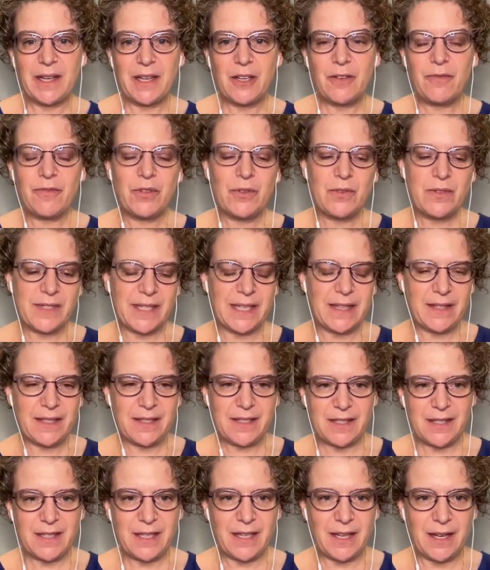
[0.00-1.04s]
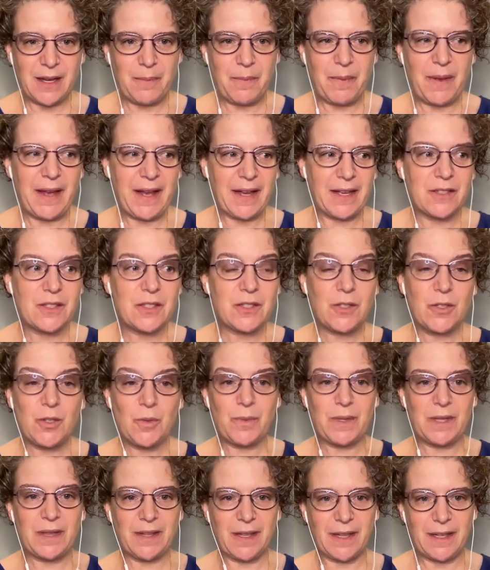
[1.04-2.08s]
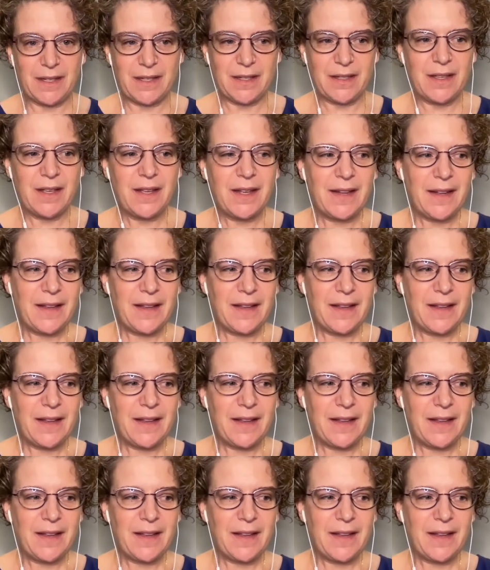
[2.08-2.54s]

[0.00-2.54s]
If you set this thing up as human-like,